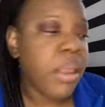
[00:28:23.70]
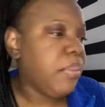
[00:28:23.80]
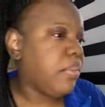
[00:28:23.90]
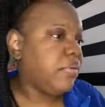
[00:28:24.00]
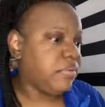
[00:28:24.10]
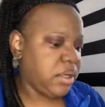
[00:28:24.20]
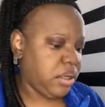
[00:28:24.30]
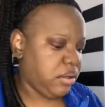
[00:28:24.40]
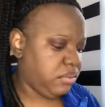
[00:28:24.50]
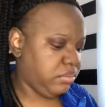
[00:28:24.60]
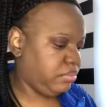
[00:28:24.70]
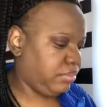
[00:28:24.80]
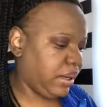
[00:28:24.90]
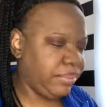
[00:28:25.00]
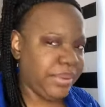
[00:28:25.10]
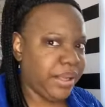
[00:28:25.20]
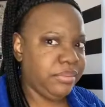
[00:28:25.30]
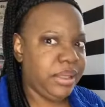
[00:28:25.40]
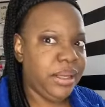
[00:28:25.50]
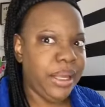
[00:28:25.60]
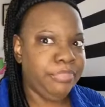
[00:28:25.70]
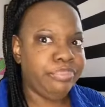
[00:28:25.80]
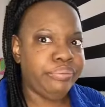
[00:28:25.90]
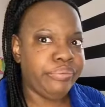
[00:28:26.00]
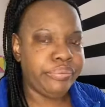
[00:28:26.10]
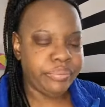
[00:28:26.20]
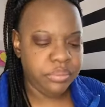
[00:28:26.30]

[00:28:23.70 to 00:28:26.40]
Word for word: Marie popped out there like... Pfft.